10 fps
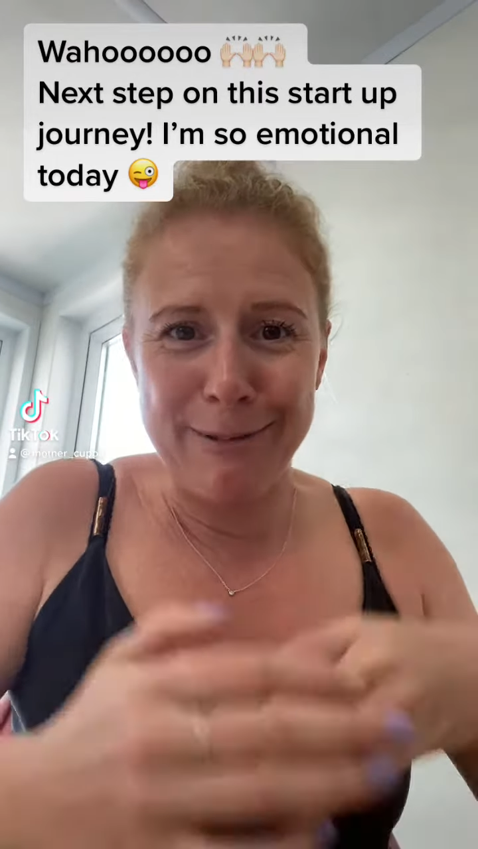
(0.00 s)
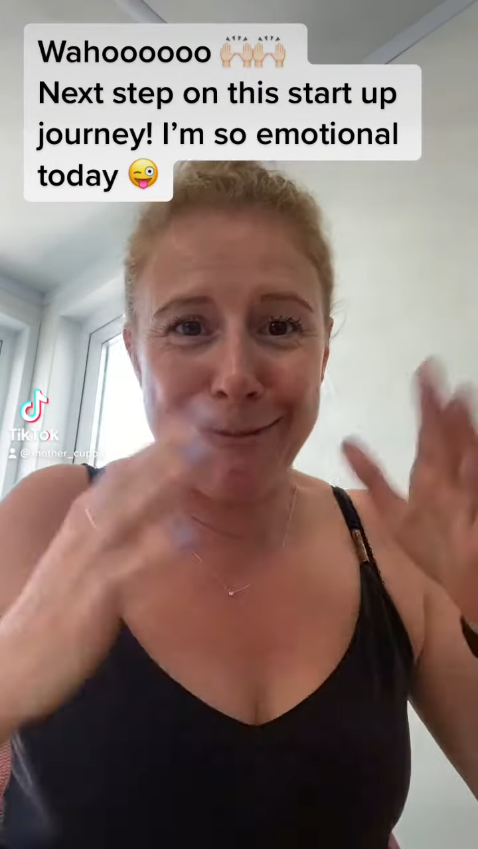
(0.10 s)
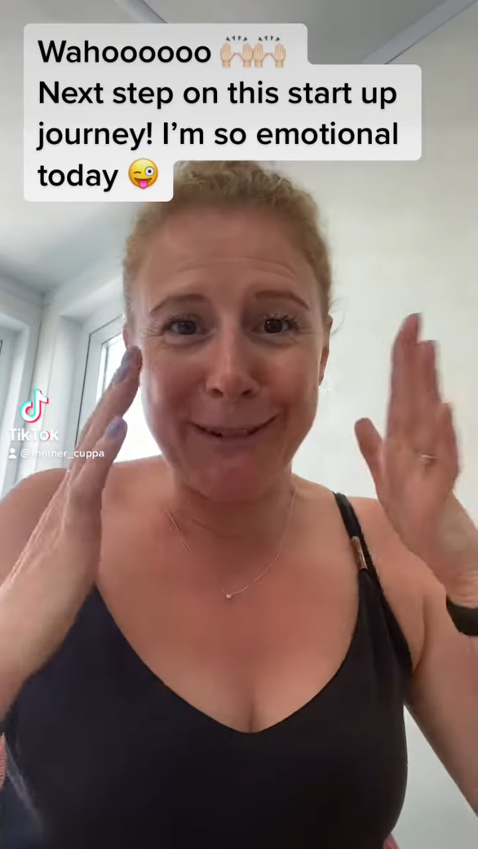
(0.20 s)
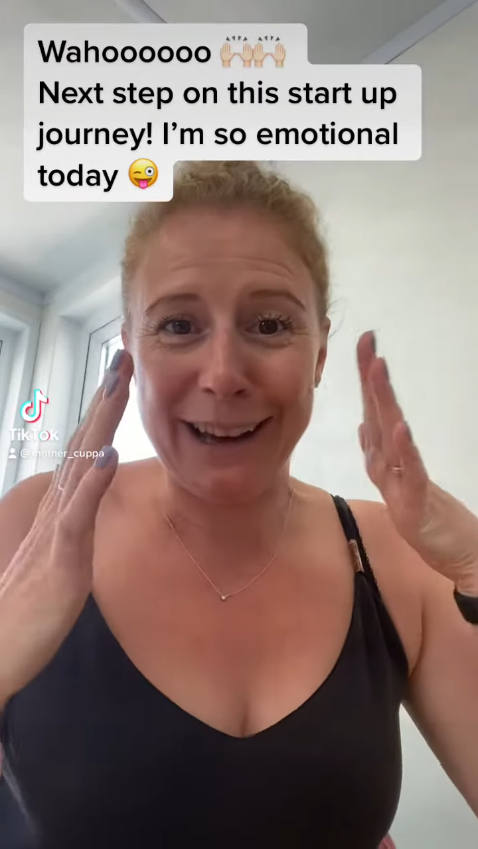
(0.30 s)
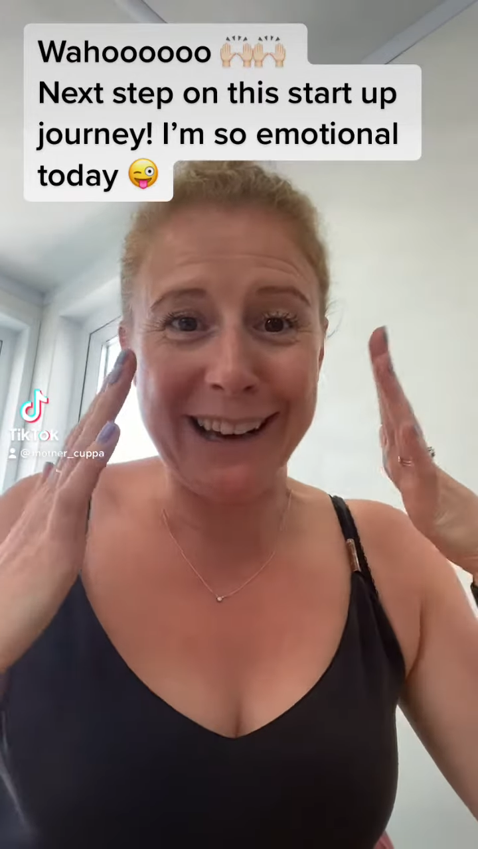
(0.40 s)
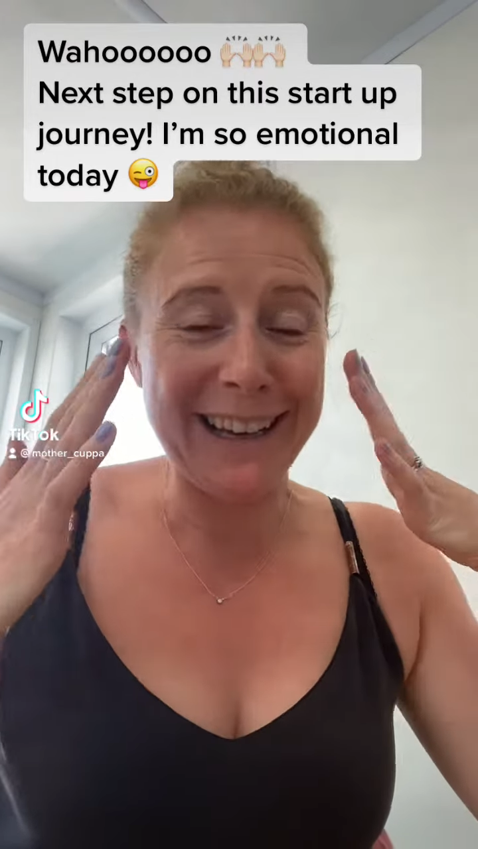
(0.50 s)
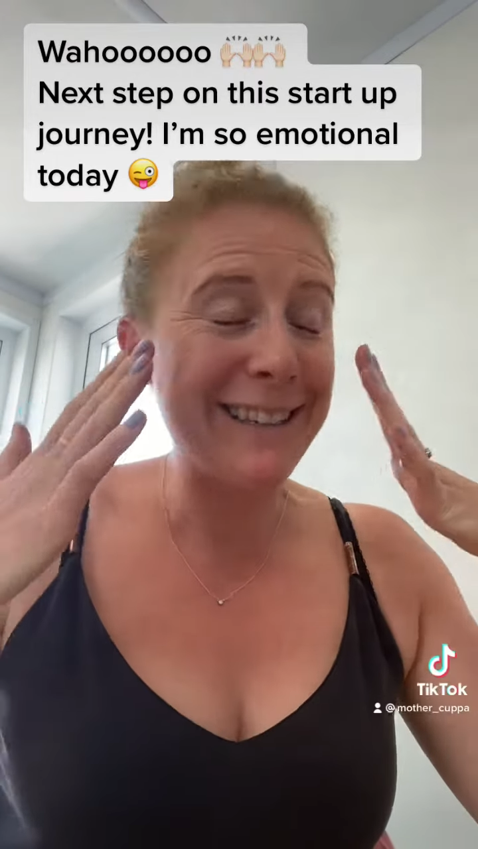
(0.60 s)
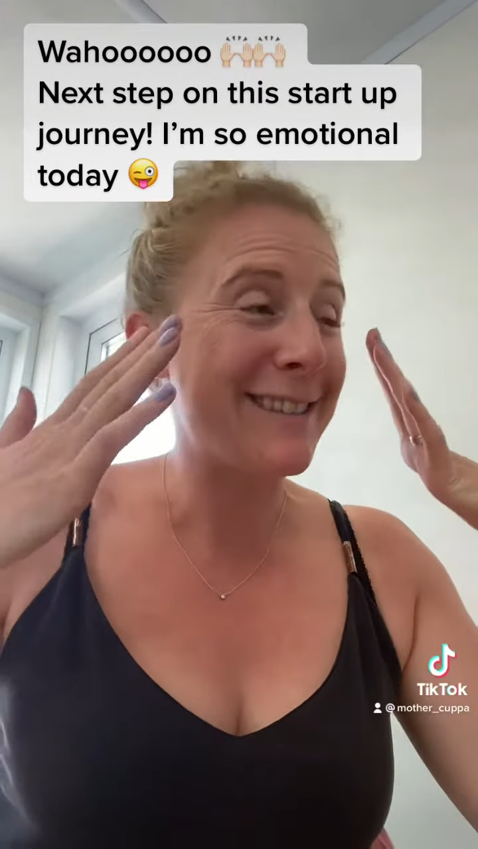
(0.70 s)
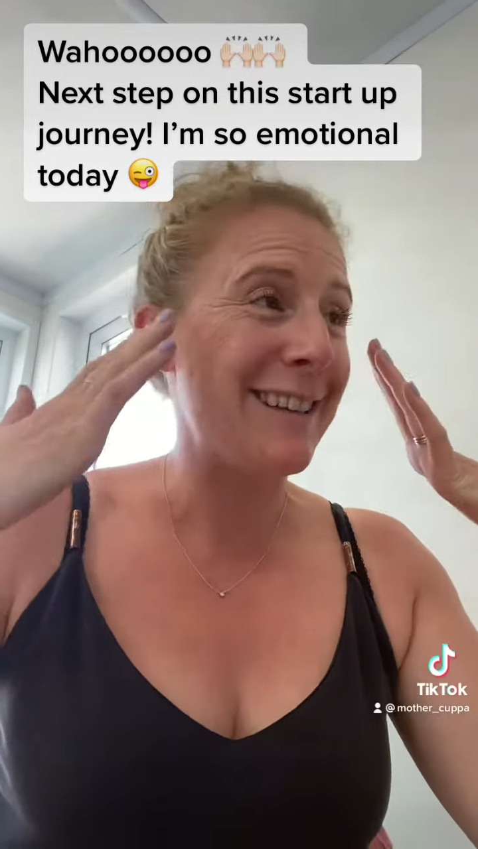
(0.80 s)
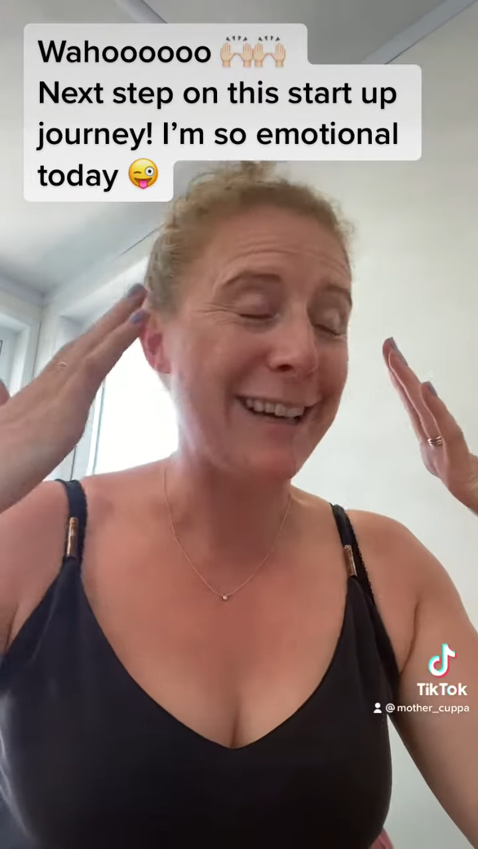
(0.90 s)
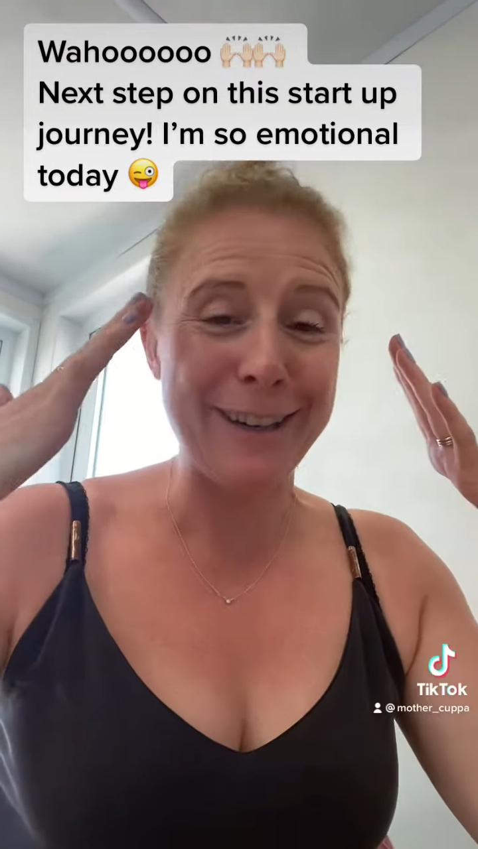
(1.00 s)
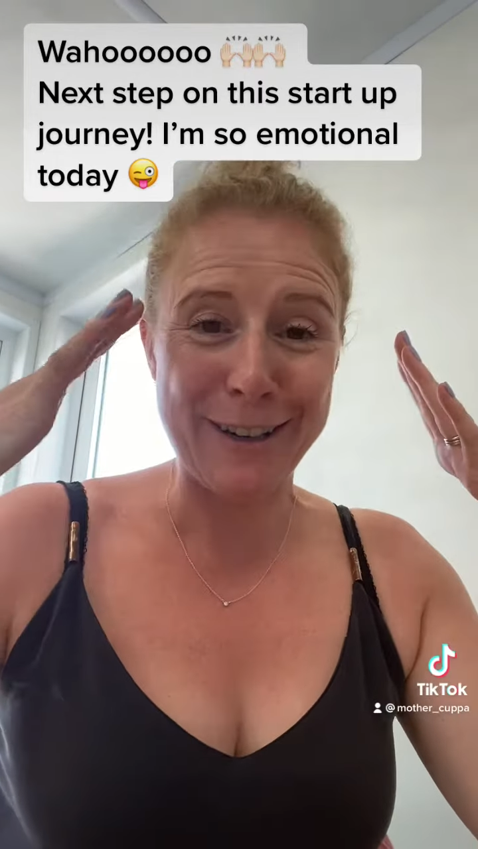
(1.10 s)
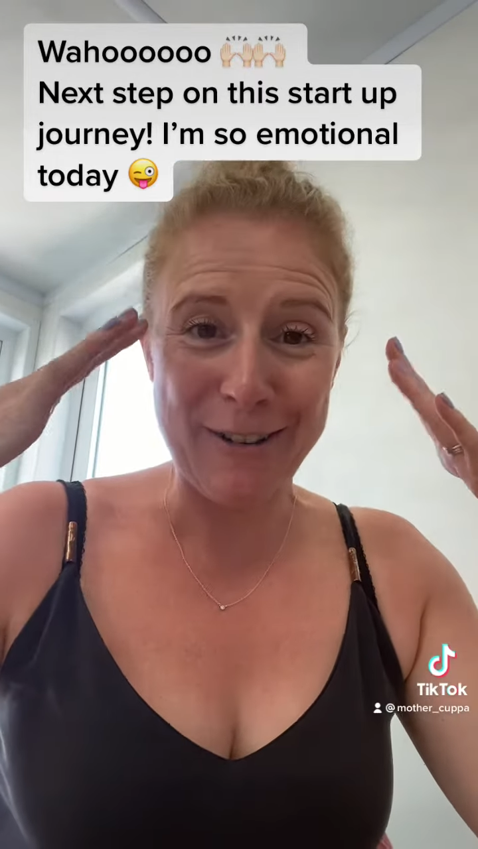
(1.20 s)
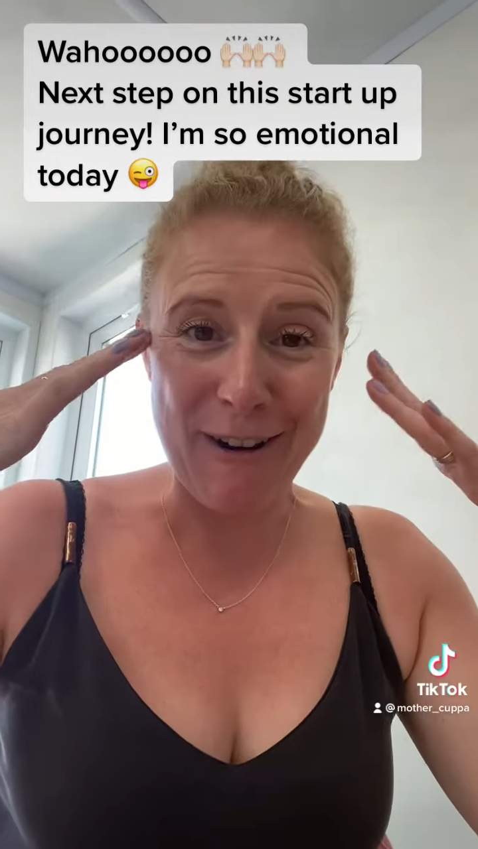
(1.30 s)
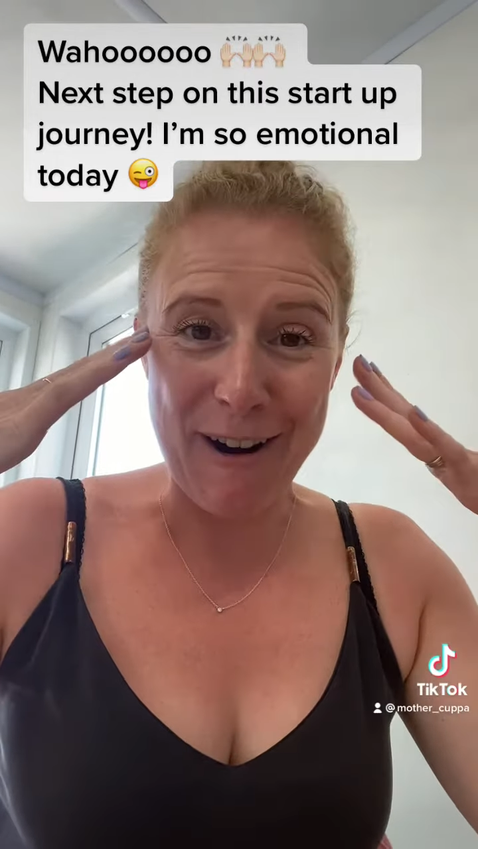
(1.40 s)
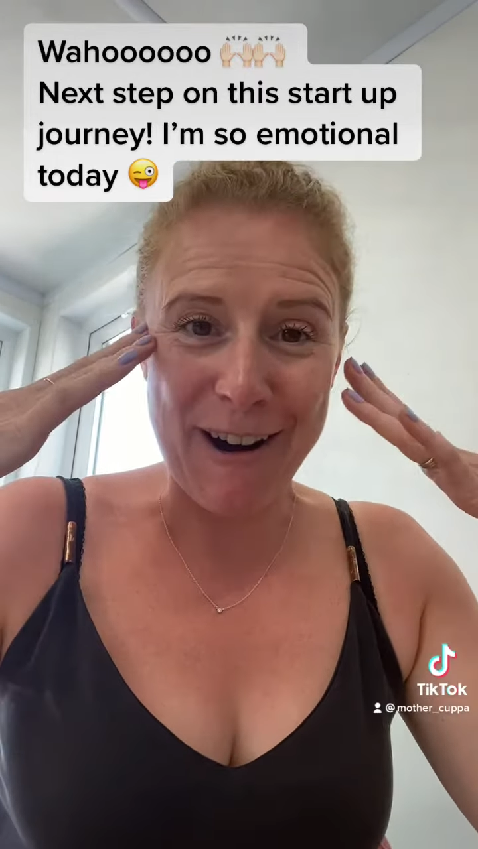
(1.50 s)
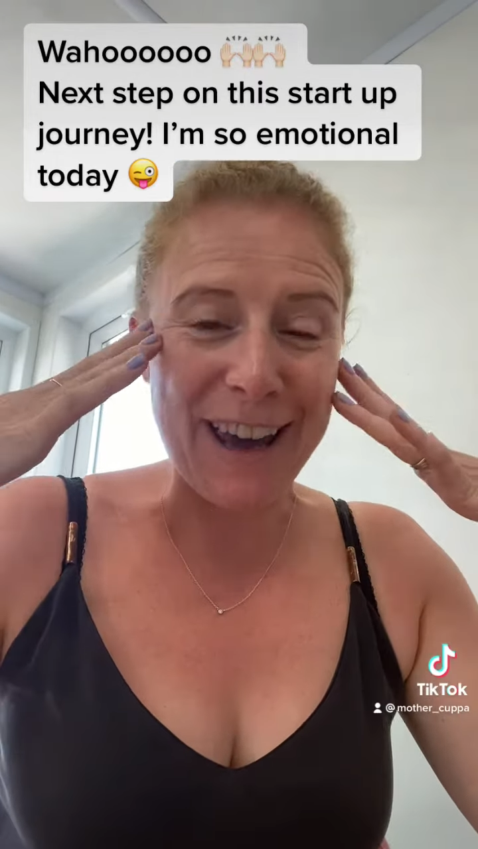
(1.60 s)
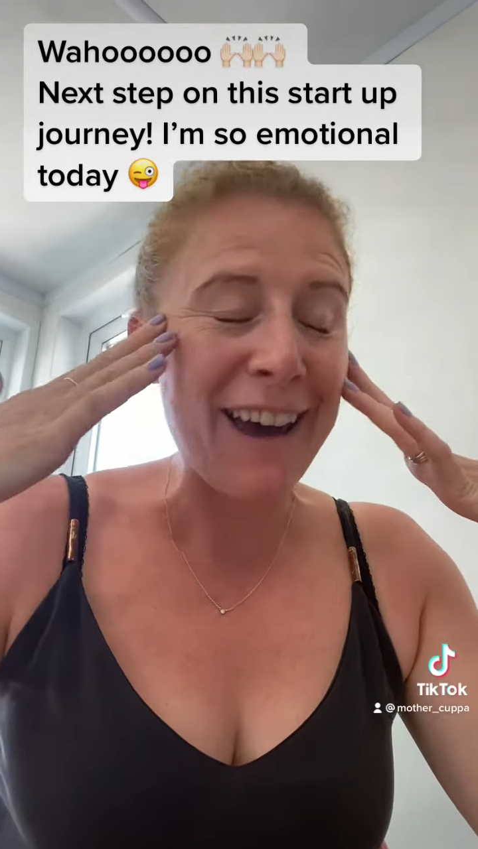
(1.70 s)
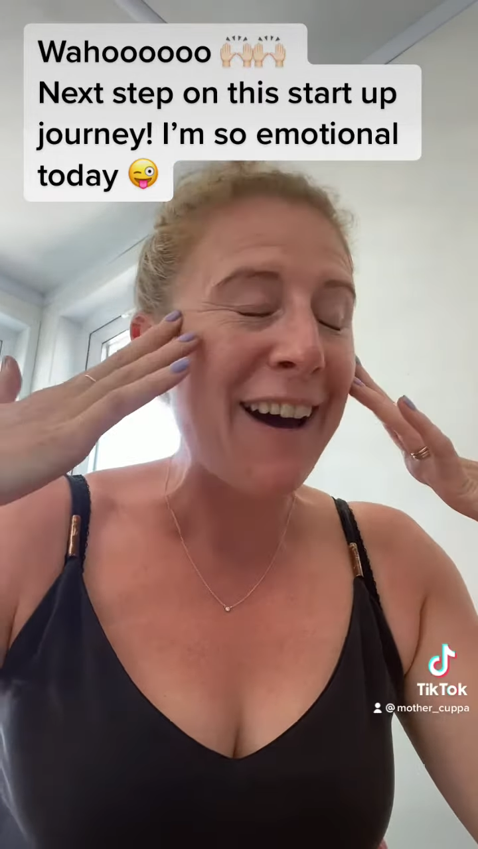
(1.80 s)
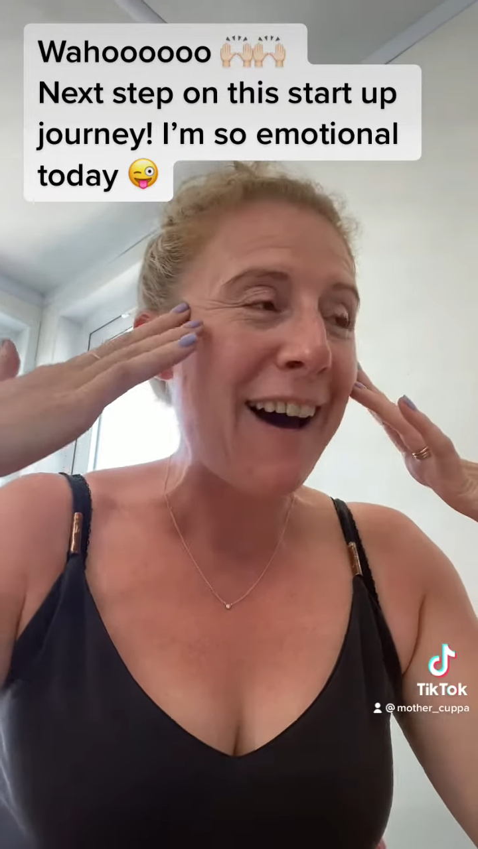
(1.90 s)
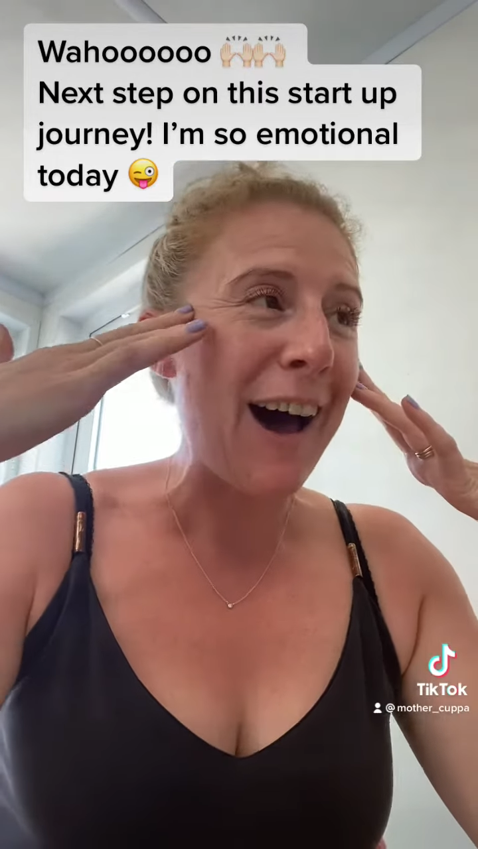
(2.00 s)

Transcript: but I'm like literally could cry